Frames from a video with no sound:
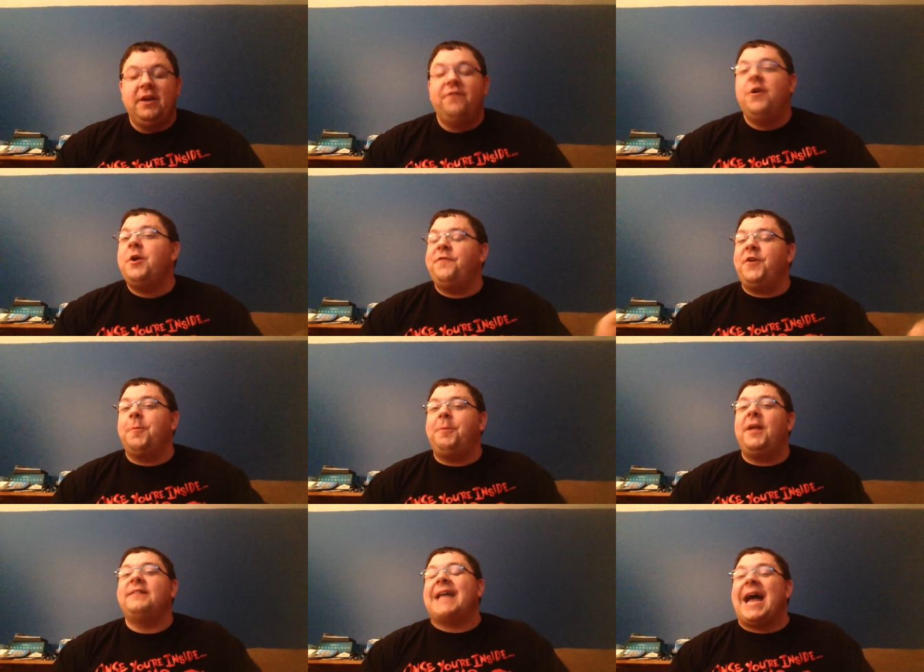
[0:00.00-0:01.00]
Frequent fear
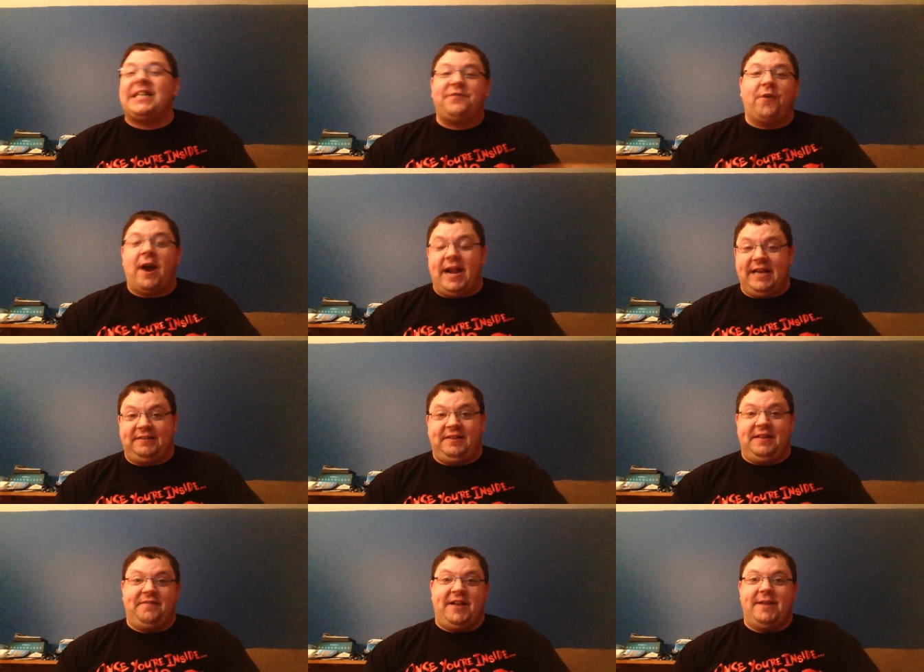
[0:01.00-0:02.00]
Plus adds Fridays to
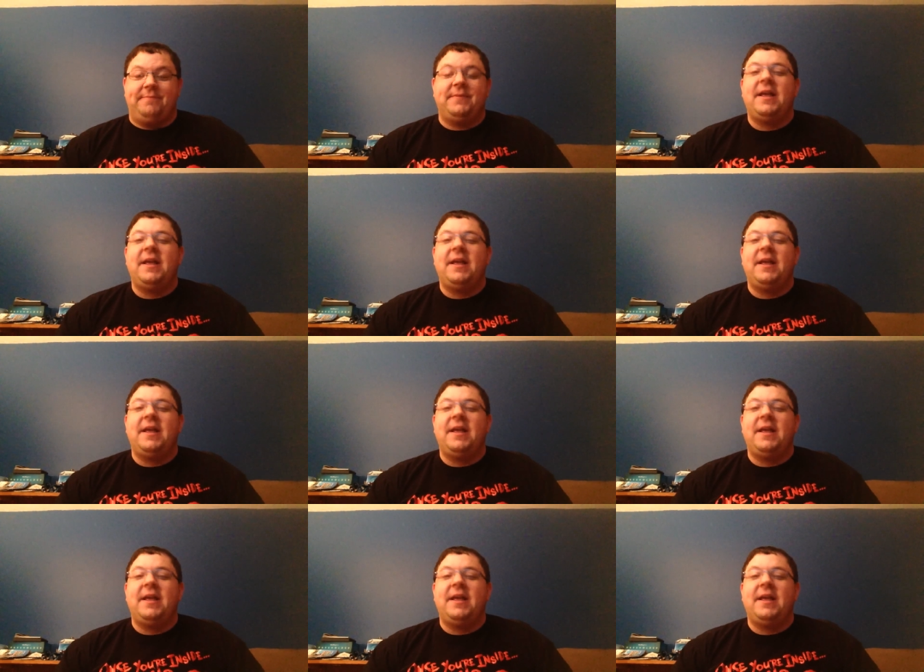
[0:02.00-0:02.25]
the event.